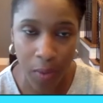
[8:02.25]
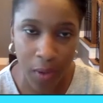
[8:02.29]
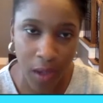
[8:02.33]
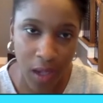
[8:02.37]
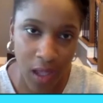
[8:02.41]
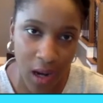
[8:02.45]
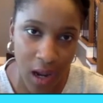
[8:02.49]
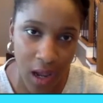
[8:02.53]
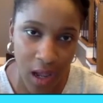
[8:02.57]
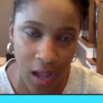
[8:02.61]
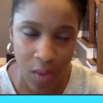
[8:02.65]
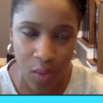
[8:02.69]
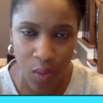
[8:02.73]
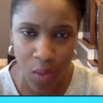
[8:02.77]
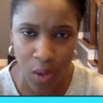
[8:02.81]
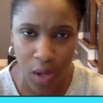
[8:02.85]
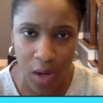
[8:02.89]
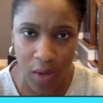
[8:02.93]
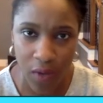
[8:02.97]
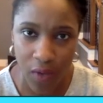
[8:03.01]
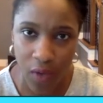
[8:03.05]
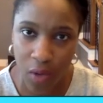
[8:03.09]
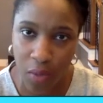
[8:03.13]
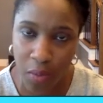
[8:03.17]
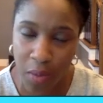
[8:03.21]
Can I,
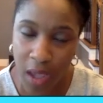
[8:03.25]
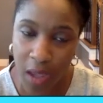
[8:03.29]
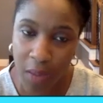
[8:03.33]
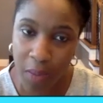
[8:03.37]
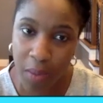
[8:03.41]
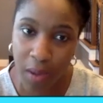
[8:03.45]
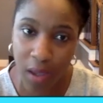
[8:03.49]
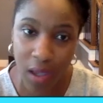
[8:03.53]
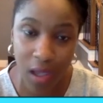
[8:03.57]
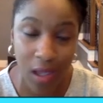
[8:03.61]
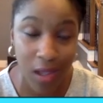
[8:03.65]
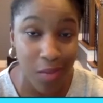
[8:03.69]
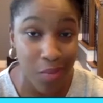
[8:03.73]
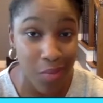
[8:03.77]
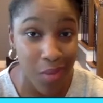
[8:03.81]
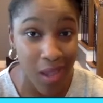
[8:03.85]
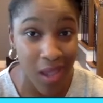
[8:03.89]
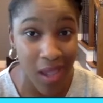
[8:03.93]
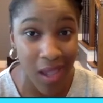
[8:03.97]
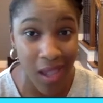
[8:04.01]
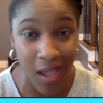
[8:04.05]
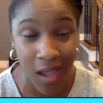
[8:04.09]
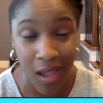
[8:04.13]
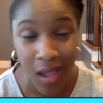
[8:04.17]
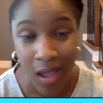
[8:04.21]
whatever it may be. It
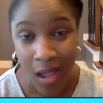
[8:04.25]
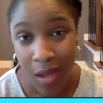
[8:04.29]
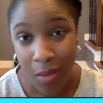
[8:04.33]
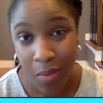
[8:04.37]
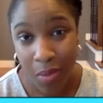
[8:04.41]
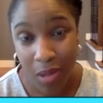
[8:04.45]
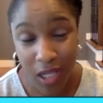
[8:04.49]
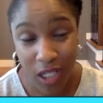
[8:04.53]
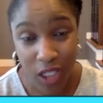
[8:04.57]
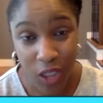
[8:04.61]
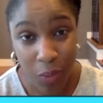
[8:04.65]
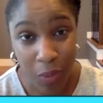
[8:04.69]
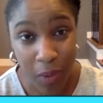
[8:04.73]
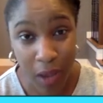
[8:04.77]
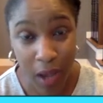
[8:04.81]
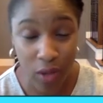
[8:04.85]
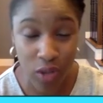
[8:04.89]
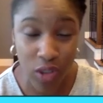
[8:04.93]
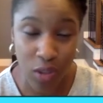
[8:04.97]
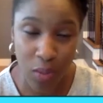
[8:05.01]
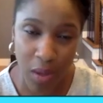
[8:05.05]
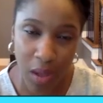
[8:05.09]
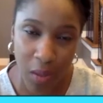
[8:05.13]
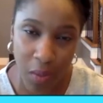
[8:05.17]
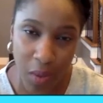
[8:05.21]
may be a
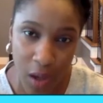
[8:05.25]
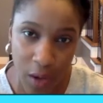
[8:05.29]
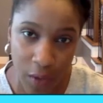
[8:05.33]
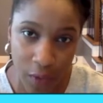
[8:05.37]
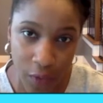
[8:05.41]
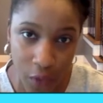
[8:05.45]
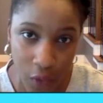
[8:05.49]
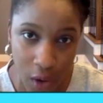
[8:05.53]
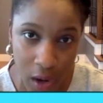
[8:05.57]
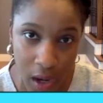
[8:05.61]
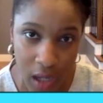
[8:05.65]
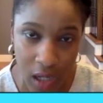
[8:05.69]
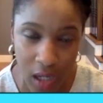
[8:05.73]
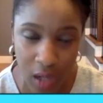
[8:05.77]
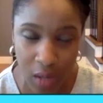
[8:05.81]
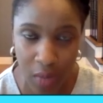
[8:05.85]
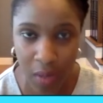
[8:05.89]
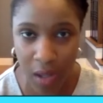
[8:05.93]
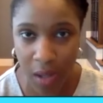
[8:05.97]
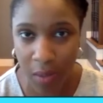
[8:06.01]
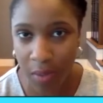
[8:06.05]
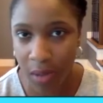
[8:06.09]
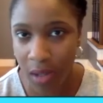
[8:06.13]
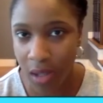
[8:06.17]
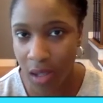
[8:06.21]
spouse, it may be a friend, it
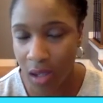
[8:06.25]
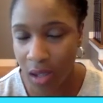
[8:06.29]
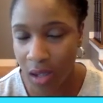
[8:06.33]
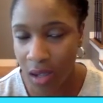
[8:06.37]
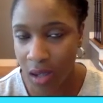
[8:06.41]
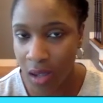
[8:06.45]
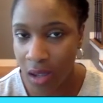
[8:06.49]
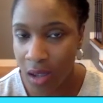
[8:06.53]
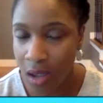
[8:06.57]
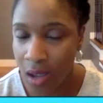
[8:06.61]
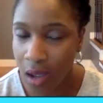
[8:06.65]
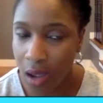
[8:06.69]
may be a